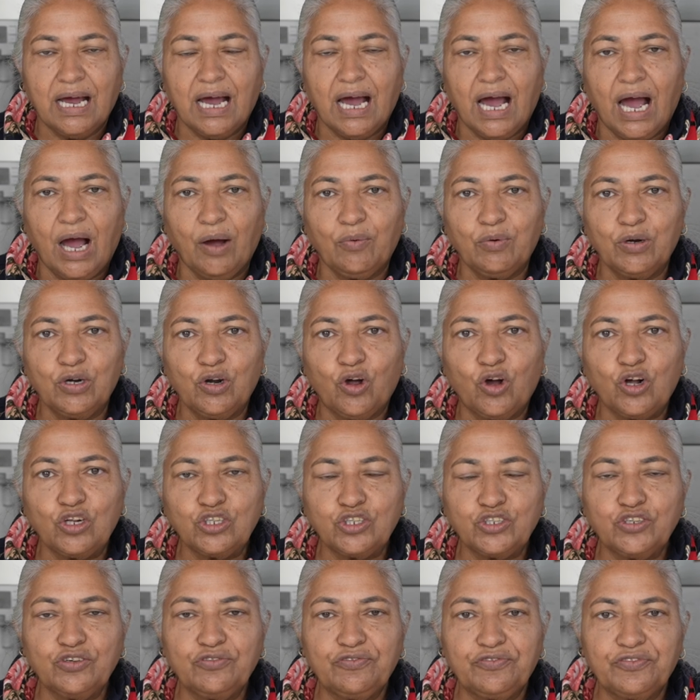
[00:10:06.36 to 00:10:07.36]
I will
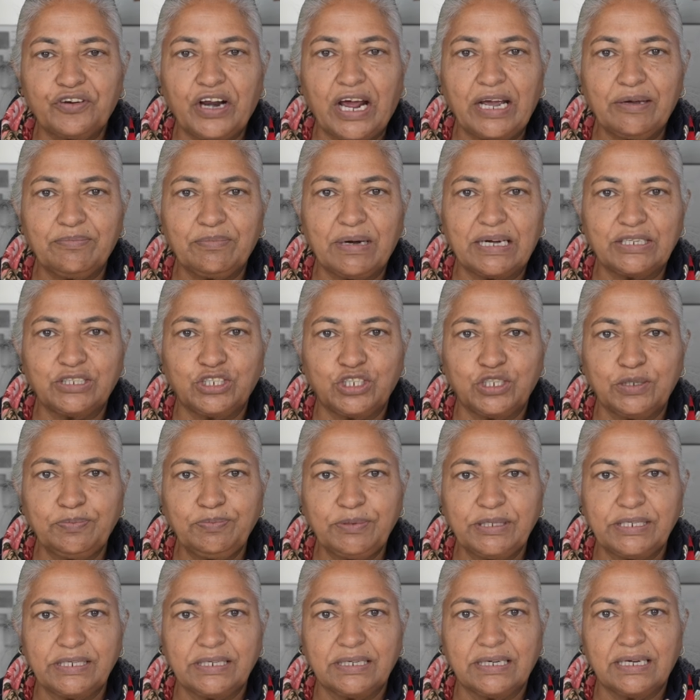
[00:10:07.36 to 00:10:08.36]
also fry my
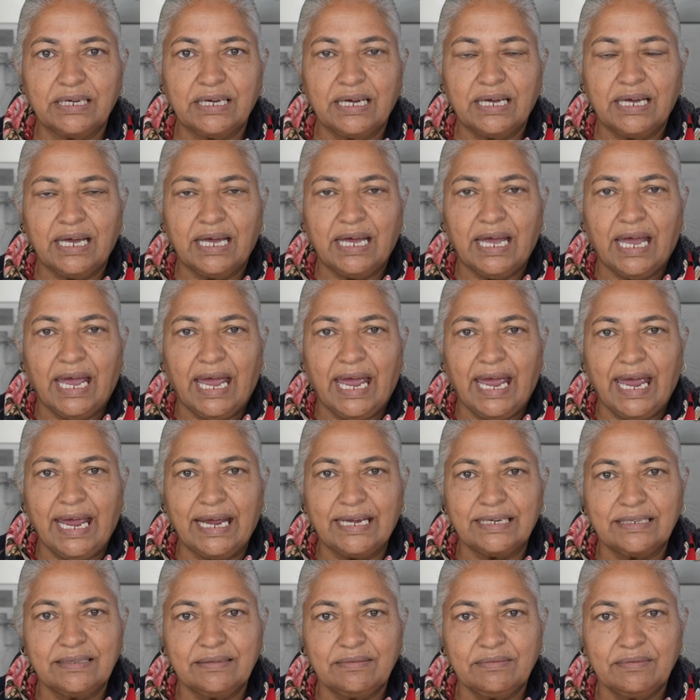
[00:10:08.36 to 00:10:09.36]
chips
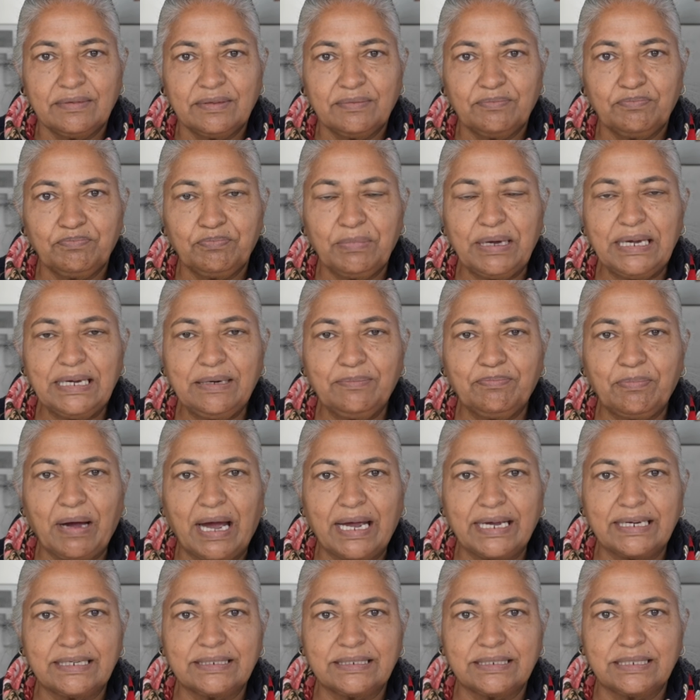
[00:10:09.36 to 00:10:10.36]
and make
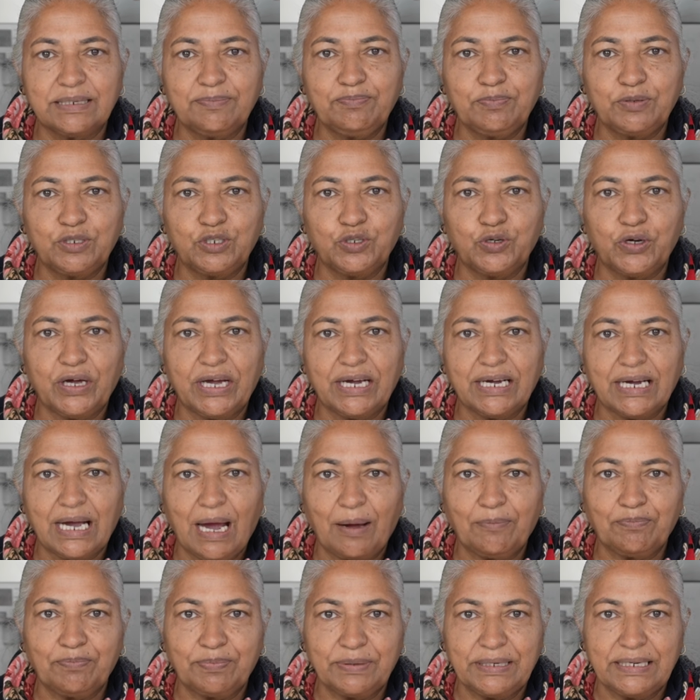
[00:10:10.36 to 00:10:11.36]
my dip to
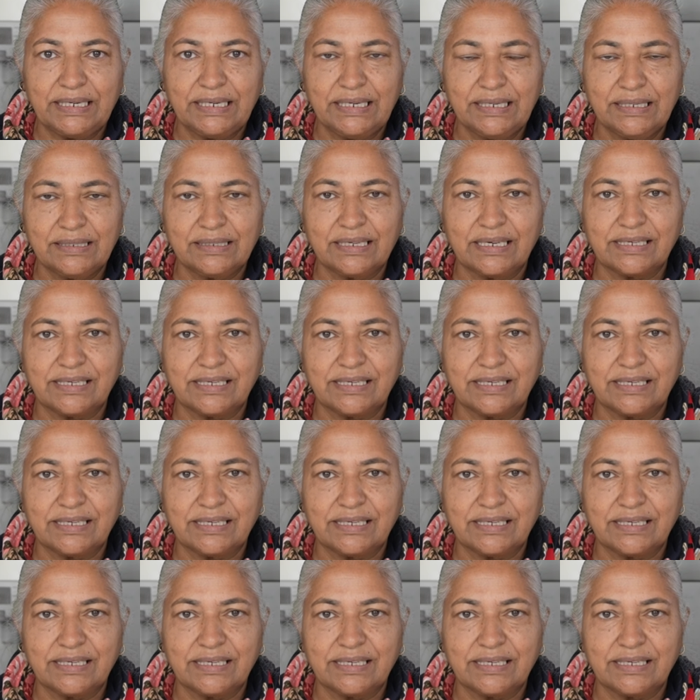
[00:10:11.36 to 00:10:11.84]
accompany the